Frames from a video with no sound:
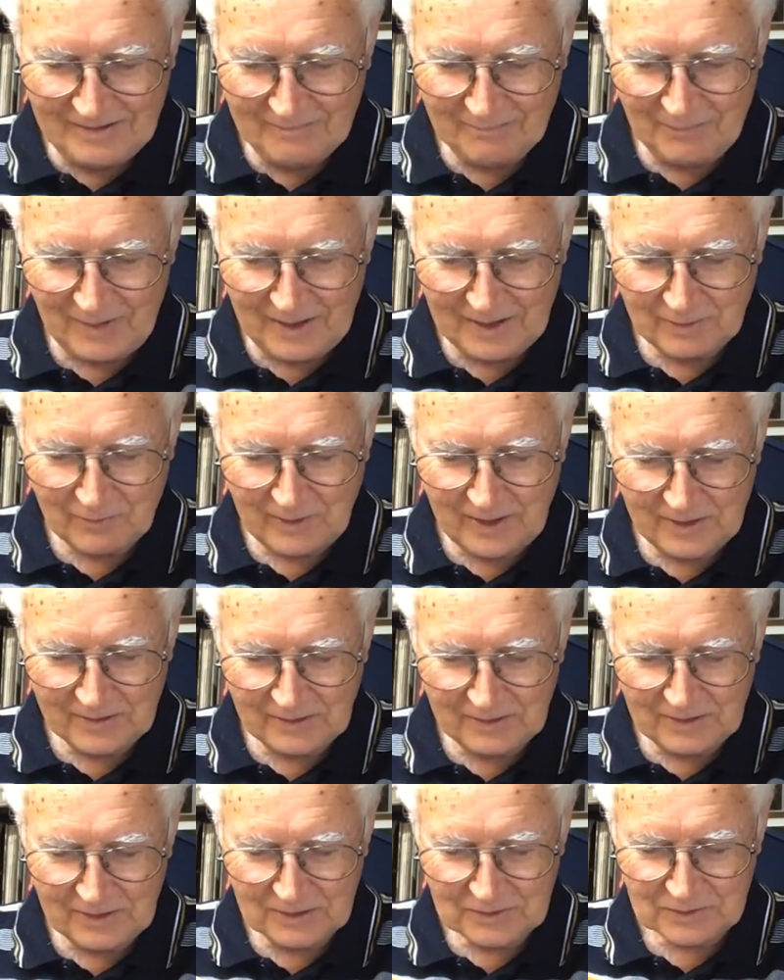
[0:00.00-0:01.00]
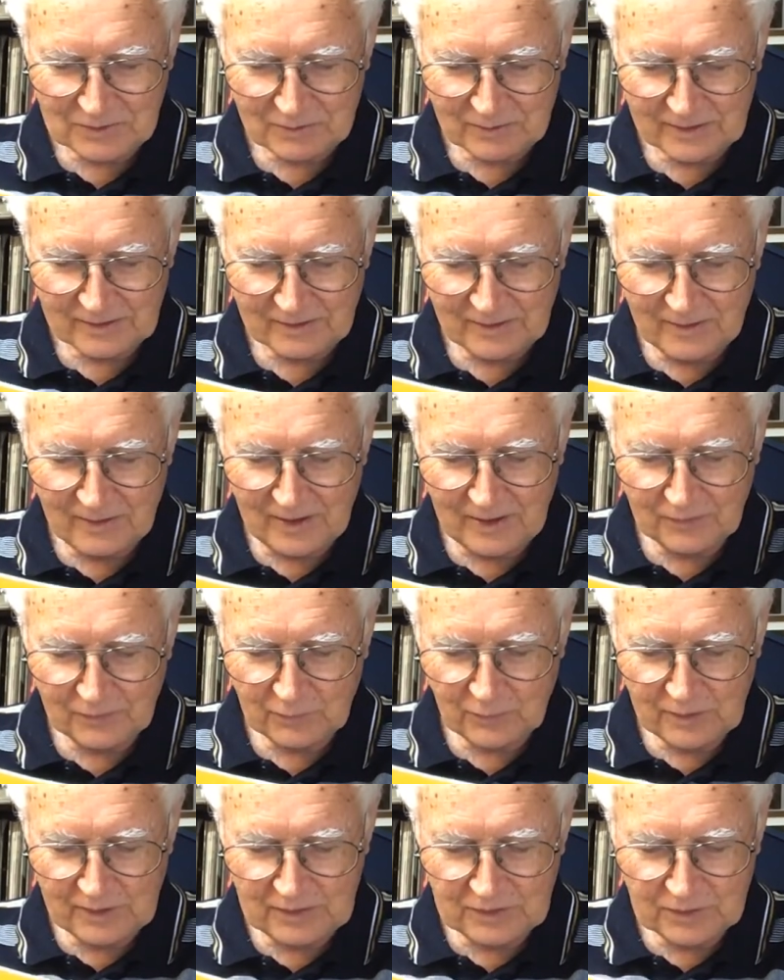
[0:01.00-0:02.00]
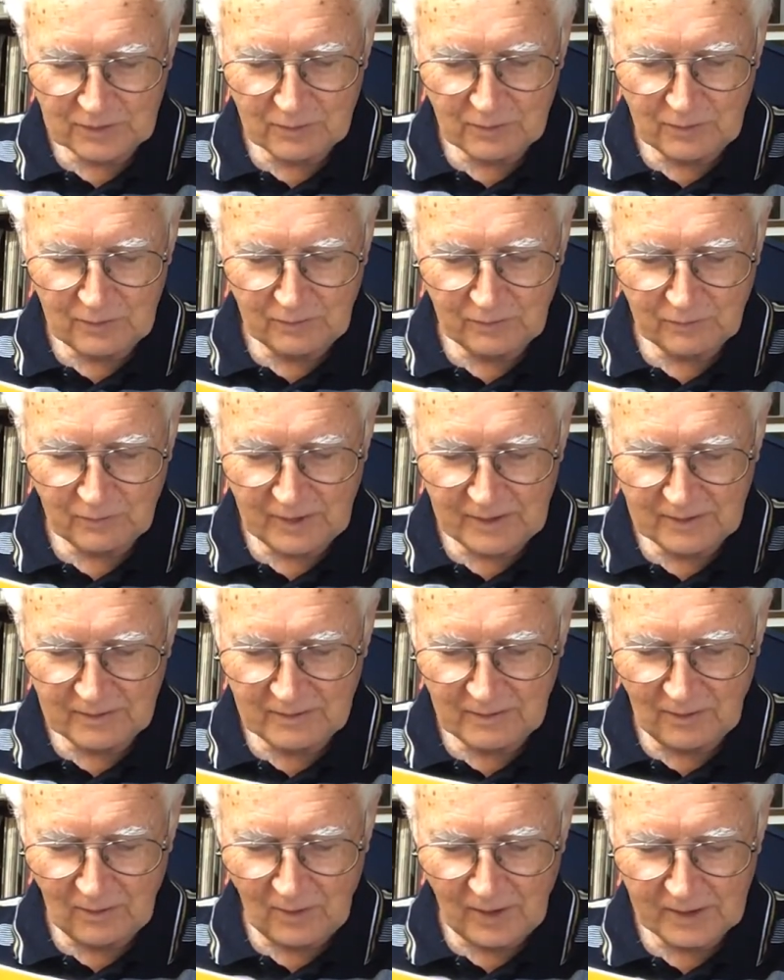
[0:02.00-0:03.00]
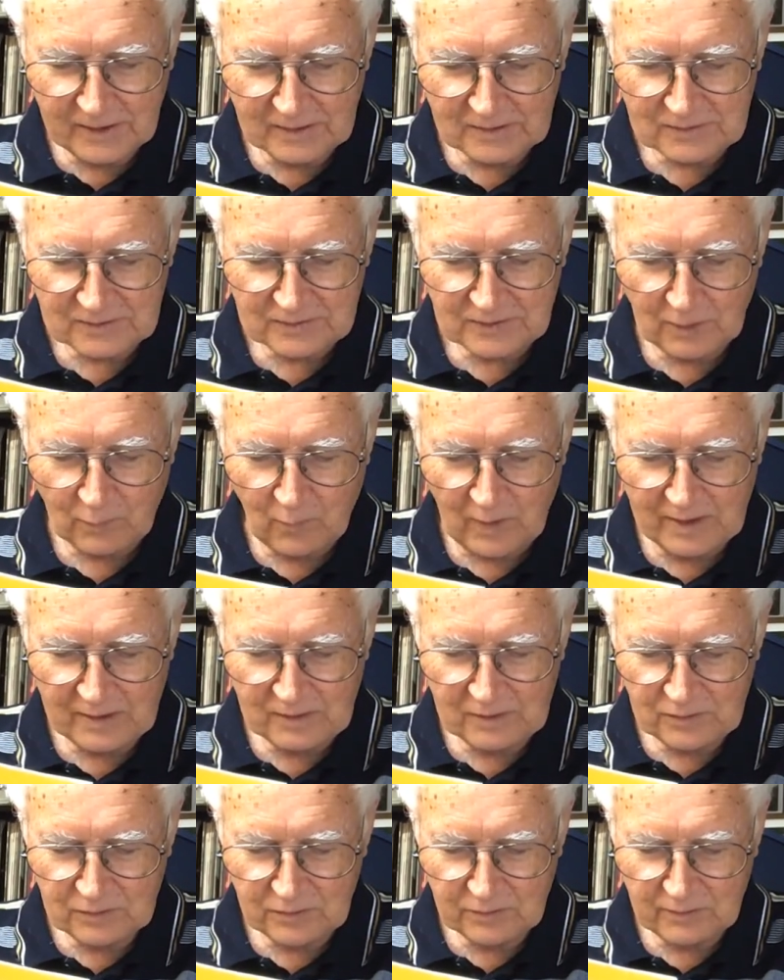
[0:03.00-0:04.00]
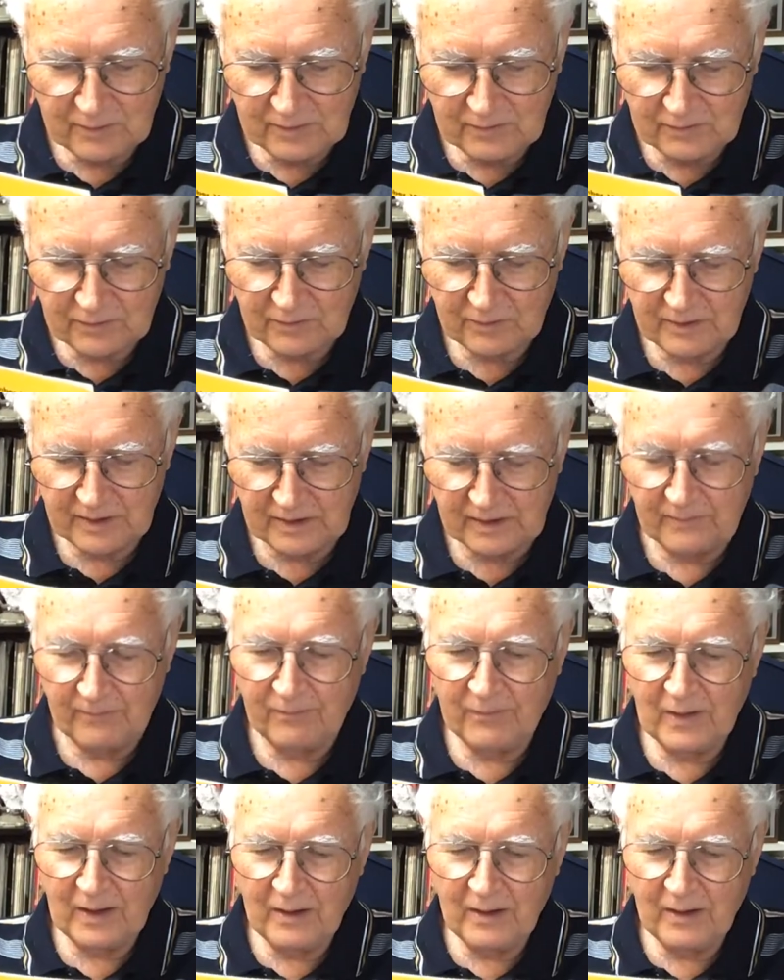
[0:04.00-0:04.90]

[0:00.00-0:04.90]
Background and history. There are 3 screw thread Leicas, the 1, 2 and 3.